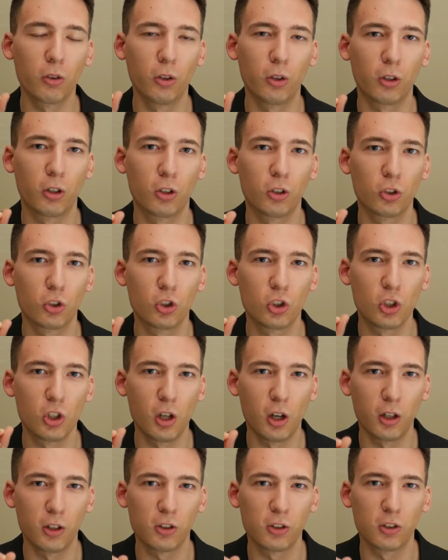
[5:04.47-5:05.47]
to look
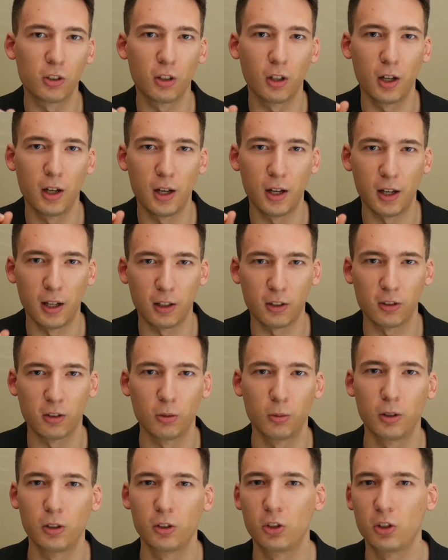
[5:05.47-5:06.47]
just next
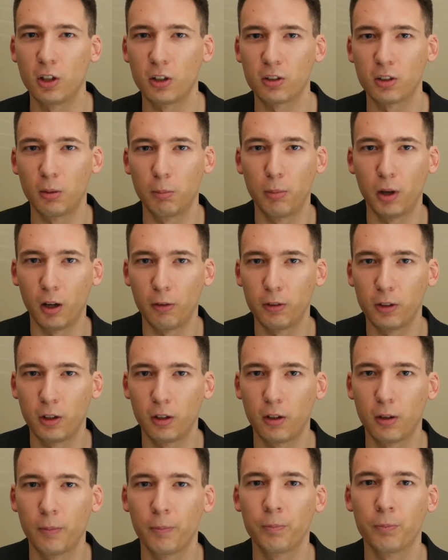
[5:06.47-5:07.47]
to it, just above
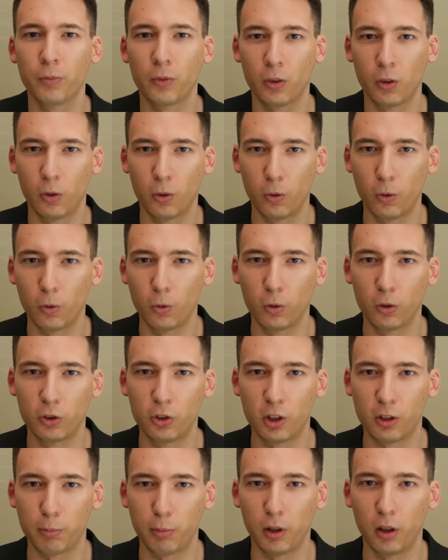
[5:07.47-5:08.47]
it, or
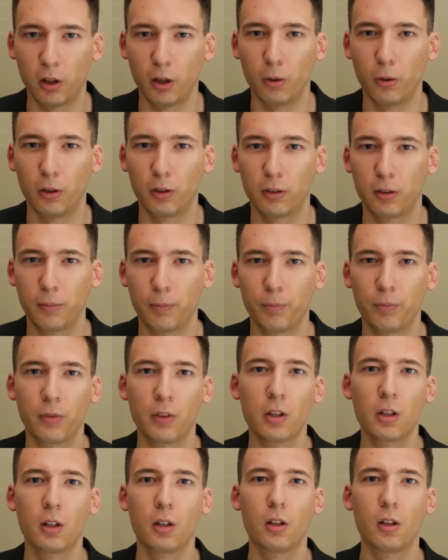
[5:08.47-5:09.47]
just below it.
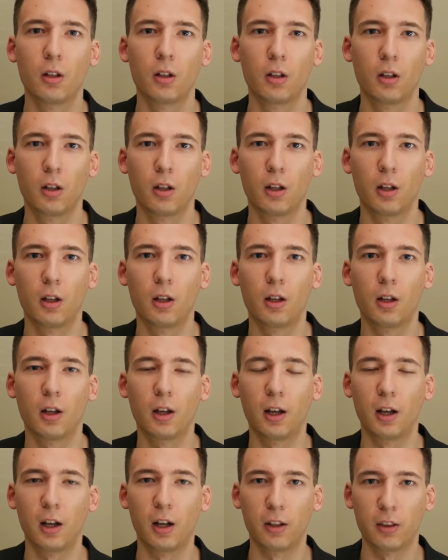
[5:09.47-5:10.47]

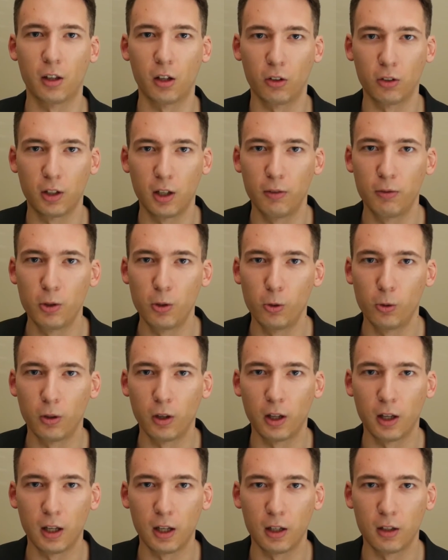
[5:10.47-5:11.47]
And that'll give you
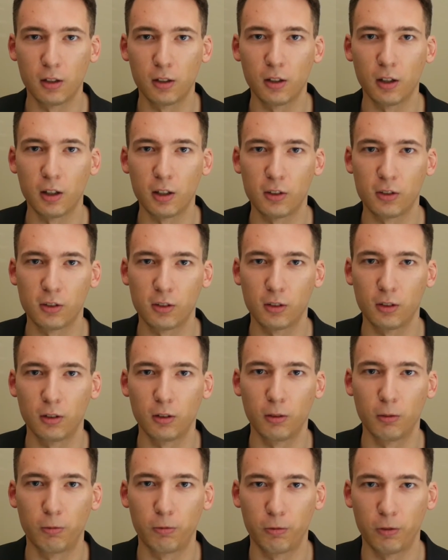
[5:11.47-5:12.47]
a nice
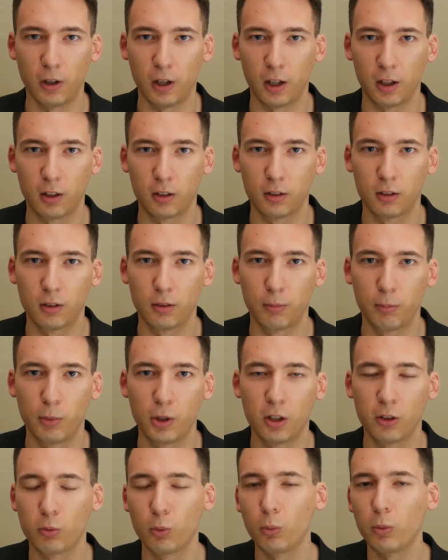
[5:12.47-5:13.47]
effect.
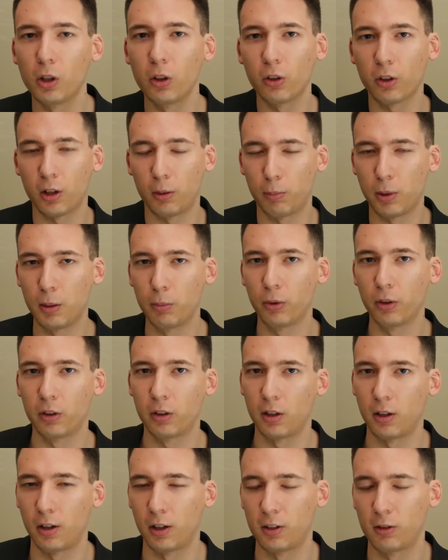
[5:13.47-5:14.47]
Because when we look at people in
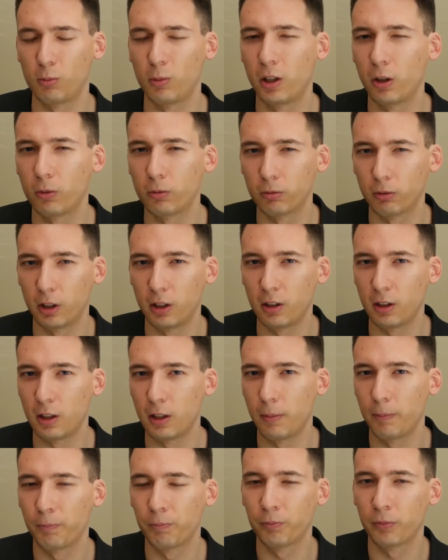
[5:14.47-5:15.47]
the eyes, we don't really